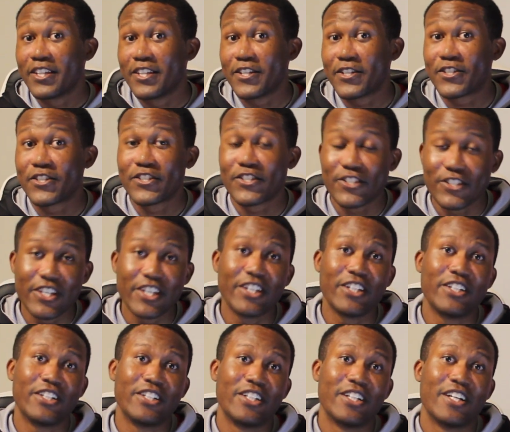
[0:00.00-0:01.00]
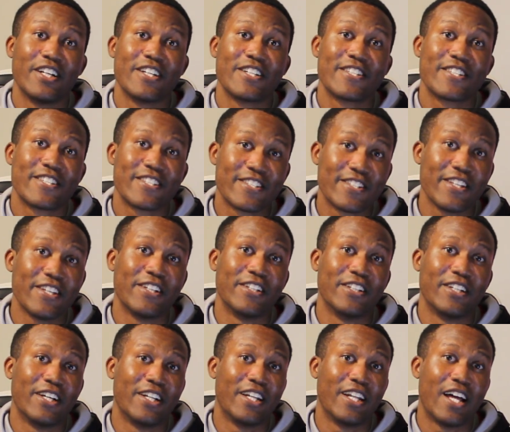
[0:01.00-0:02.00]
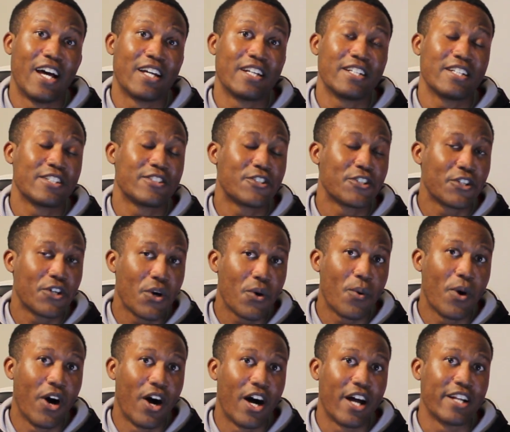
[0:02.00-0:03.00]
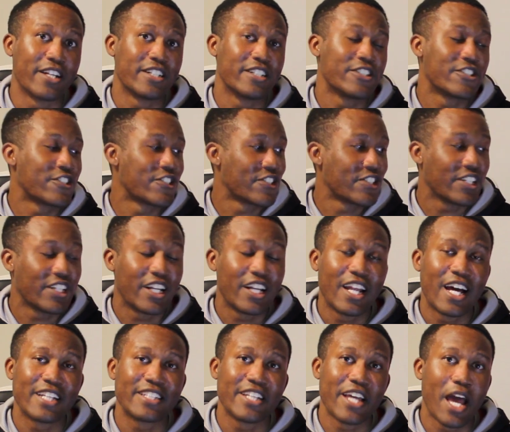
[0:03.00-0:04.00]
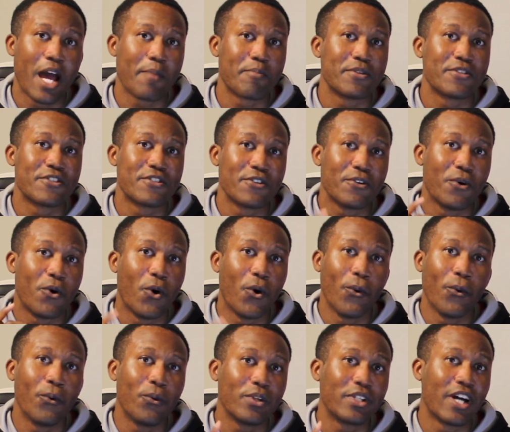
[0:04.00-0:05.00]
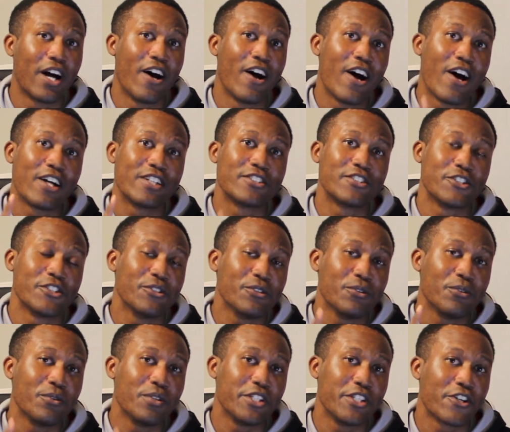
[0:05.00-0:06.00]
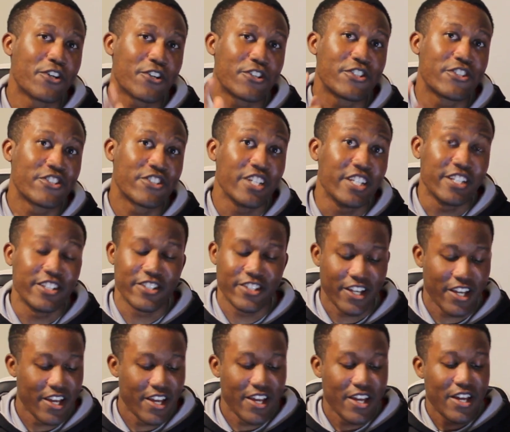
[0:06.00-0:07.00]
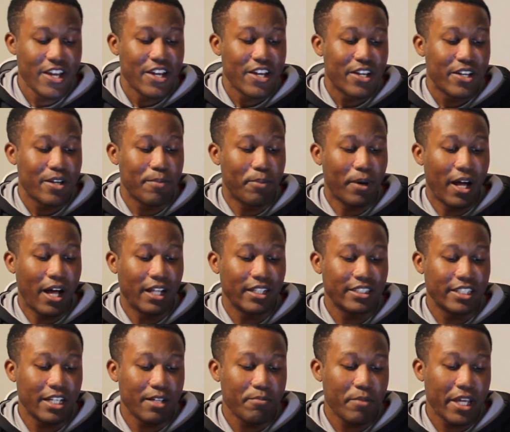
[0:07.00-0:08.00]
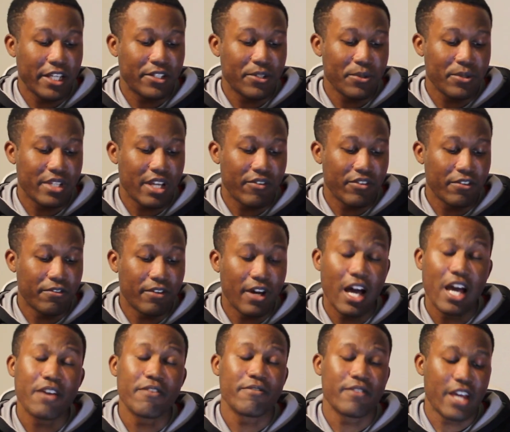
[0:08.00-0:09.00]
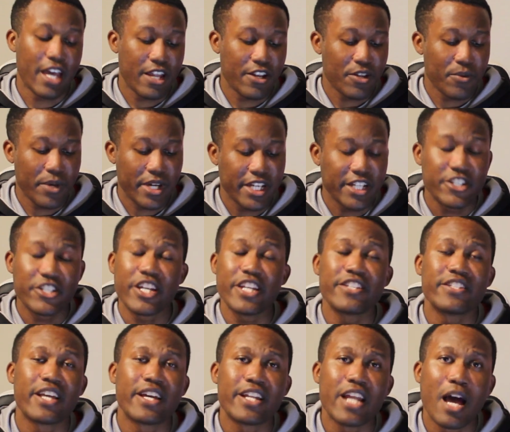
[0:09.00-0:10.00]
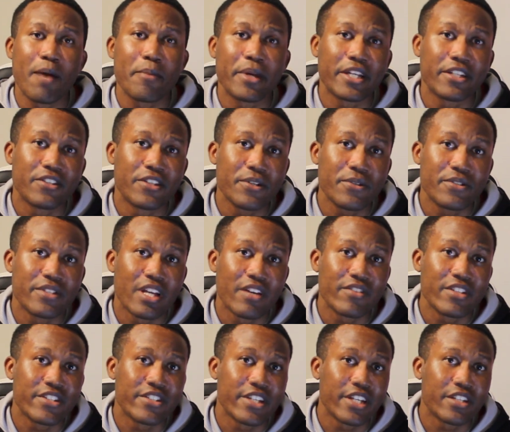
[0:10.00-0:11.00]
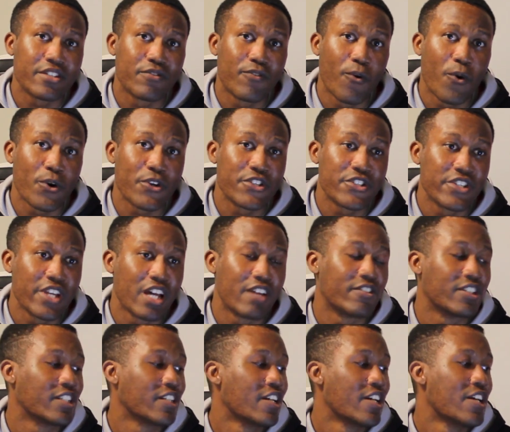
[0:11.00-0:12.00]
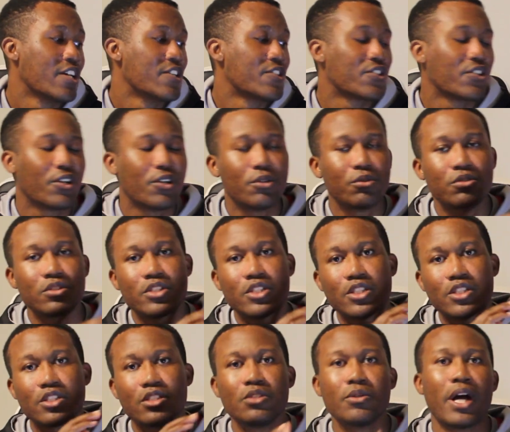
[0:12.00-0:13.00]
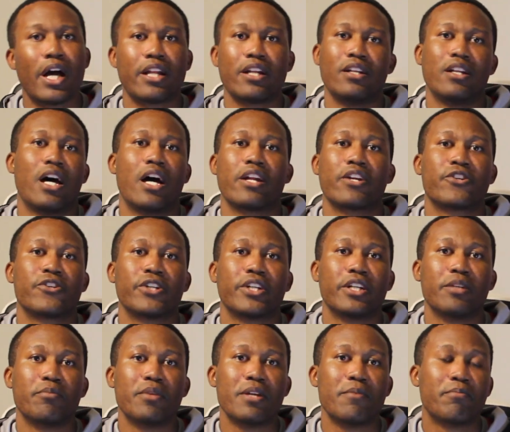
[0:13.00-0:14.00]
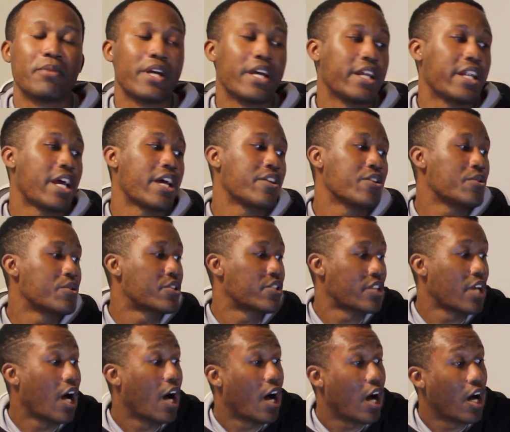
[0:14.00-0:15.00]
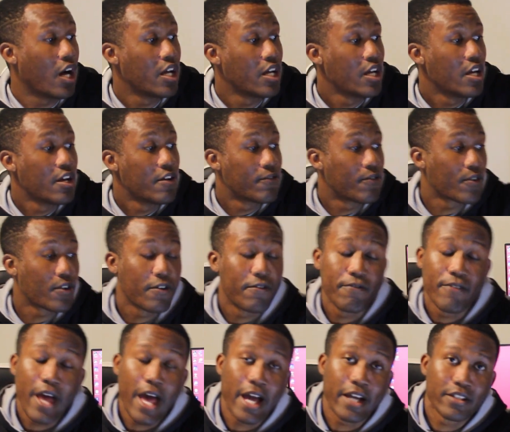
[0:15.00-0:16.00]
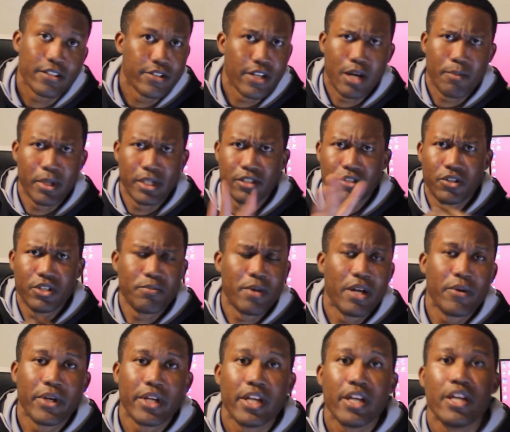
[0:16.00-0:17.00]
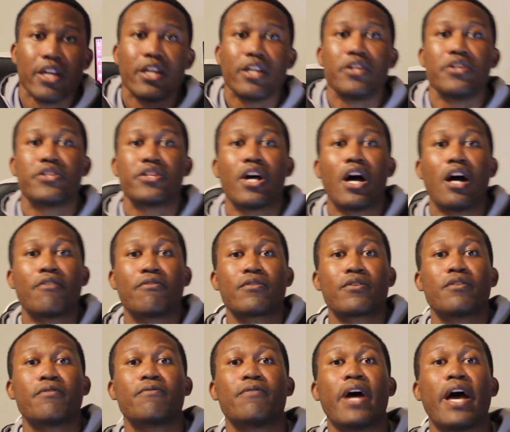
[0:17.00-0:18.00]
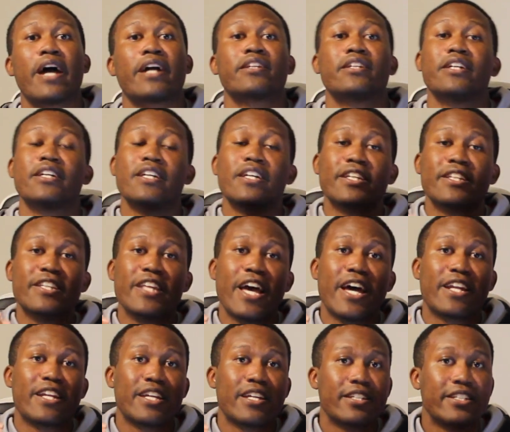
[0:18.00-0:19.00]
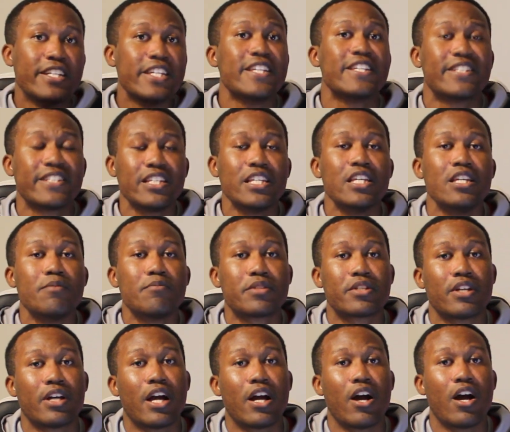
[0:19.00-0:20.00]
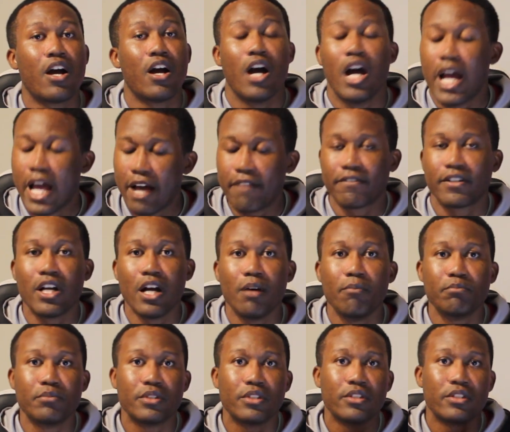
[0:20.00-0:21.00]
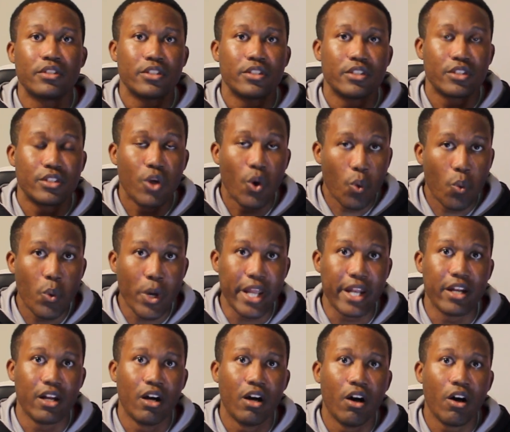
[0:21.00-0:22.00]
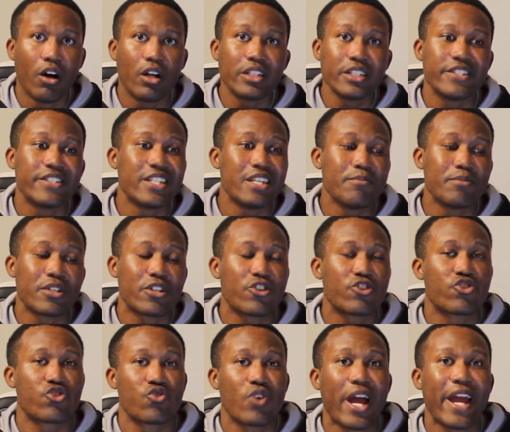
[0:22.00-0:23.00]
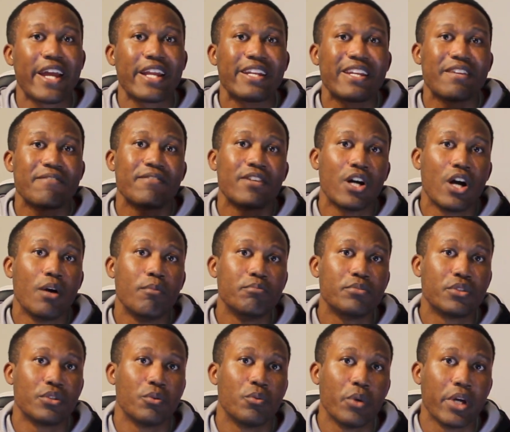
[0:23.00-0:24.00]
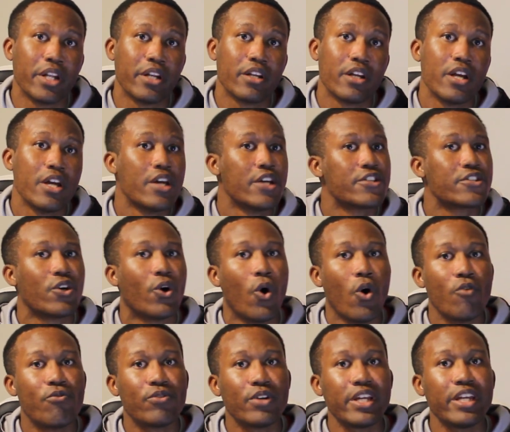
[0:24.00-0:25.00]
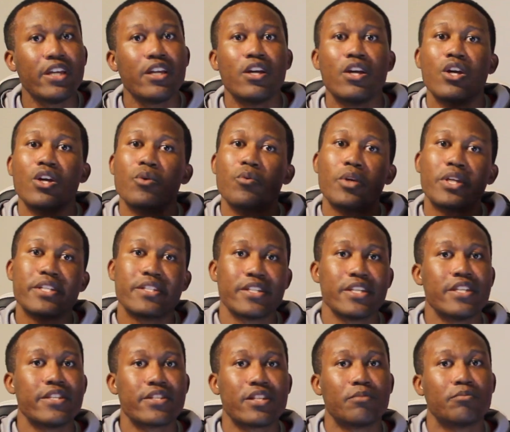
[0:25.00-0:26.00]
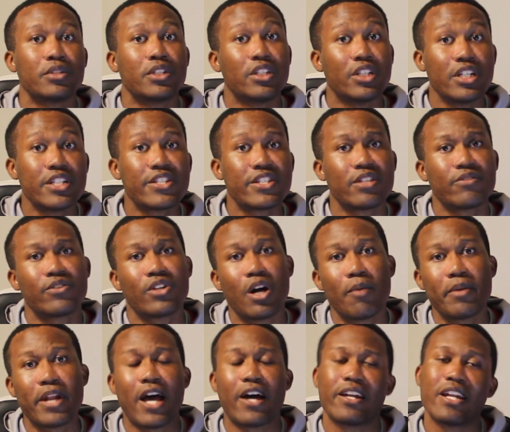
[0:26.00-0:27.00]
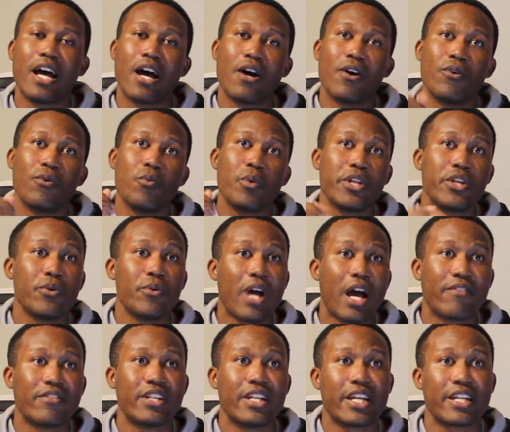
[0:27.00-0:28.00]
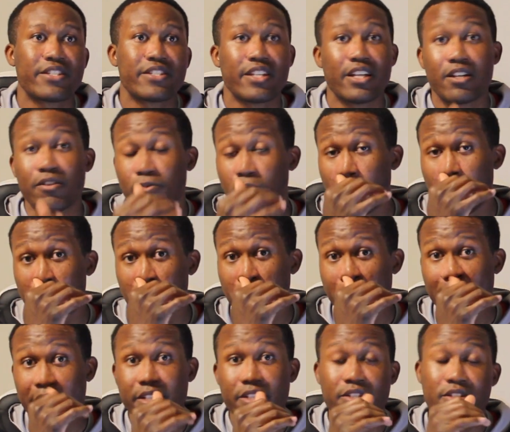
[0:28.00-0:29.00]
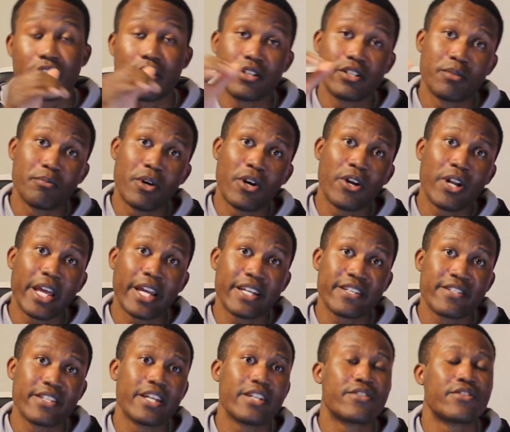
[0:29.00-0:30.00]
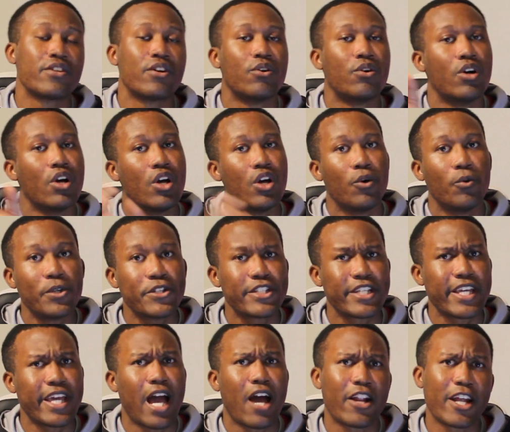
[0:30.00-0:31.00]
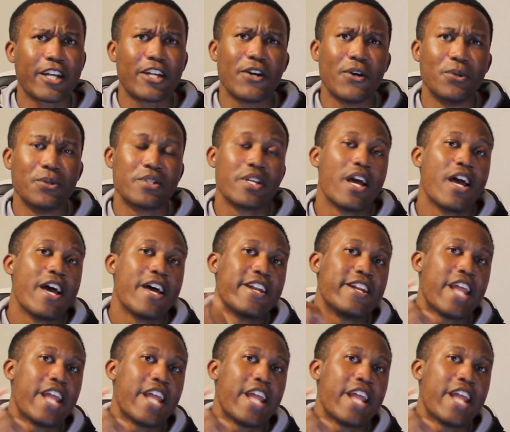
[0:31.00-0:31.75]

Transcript: There's still, still a lot to go on. There's still a lot to happen. So hold on to your seats. Nepal did make 275 and UAE chased that now making 276 for 7. So just you had a lot of cricket being played and you saw for a fact, sorry about the noise by the way, you saw for a fact that these teams have come to win. All these teams that are trying, they've come to win. So hopefully we can see some good stuff coming out now. We do have the next set of warm matches start tomorrow, like I said, so we'll see how that goes.